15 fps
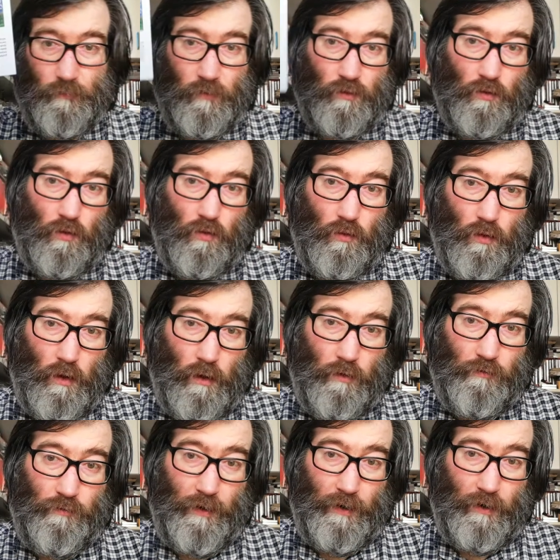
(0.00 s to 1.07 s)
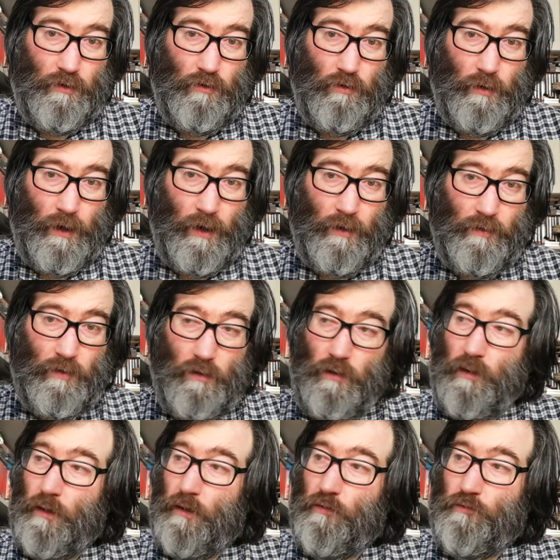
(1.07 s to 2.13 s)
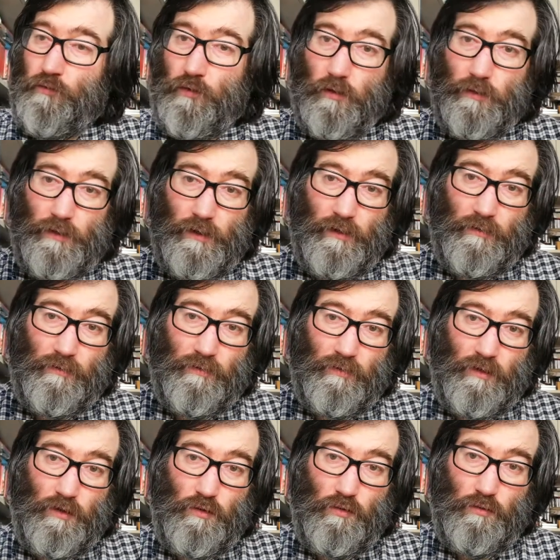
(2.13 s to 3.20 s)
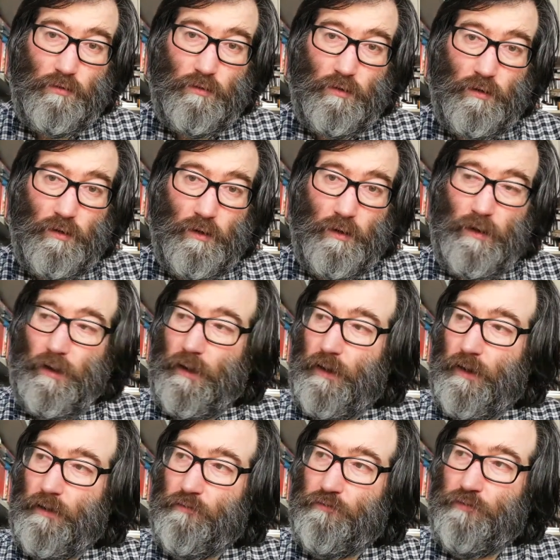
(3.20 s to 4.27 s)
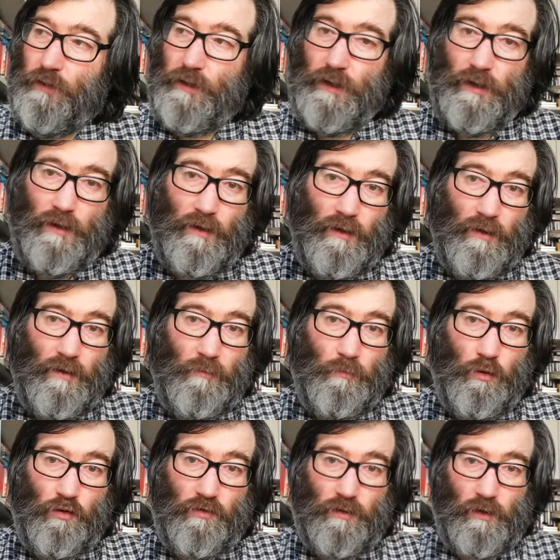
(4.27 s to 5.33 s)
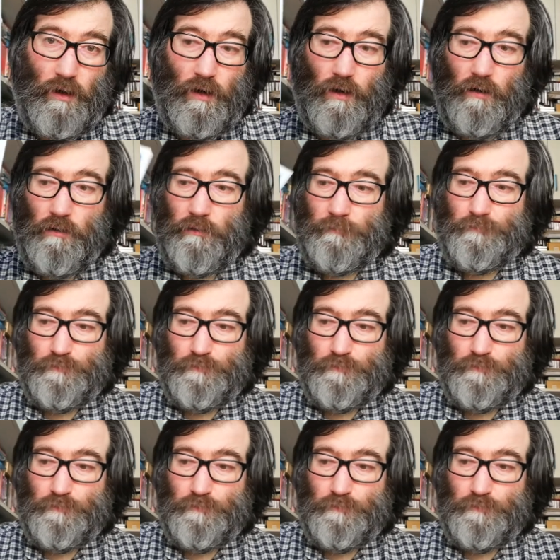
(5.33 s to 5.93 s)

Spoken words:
So thank you Abby for this cute and funny postcard.